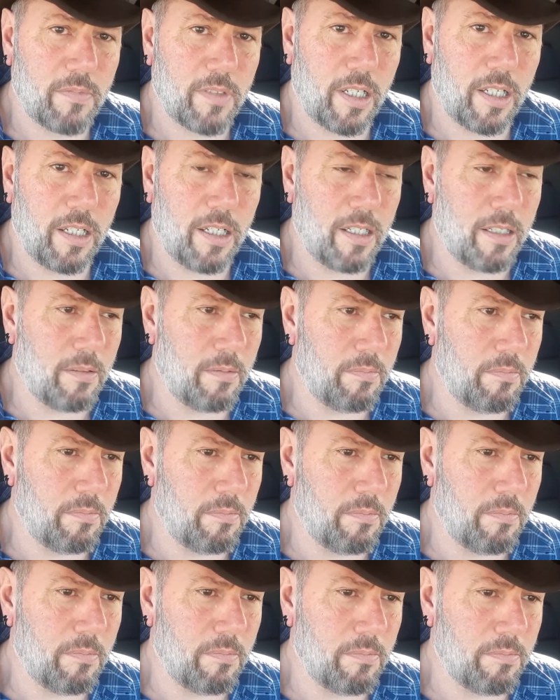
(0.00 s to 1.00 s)
Uh,
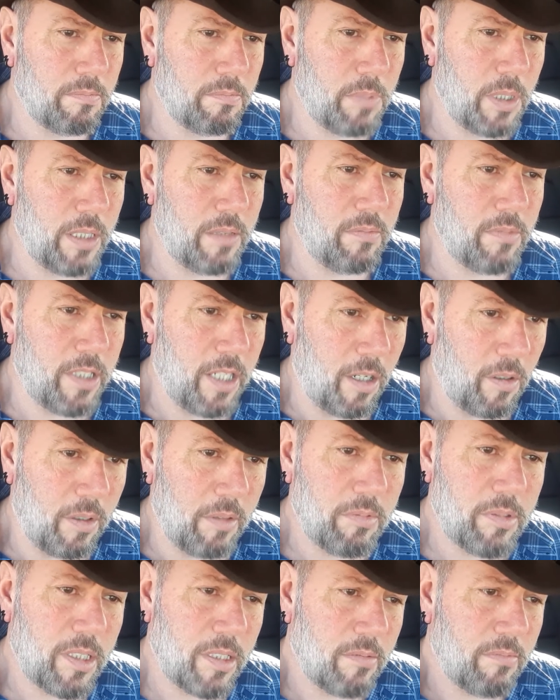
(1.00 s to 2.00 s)
but you know, it
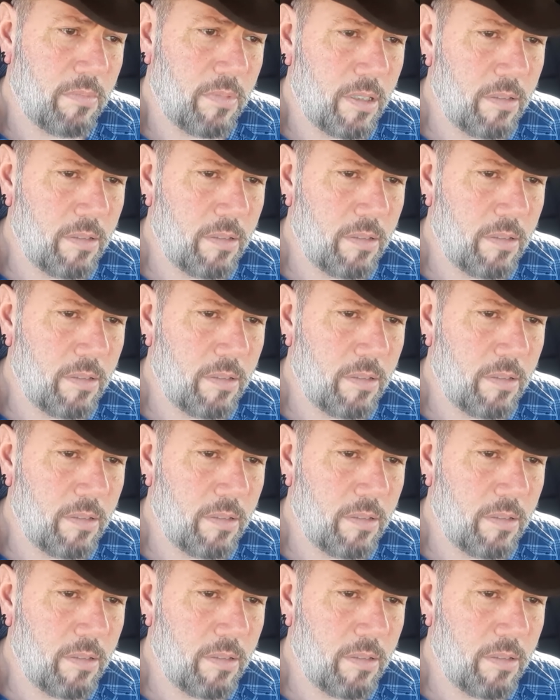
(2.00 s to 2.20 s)
was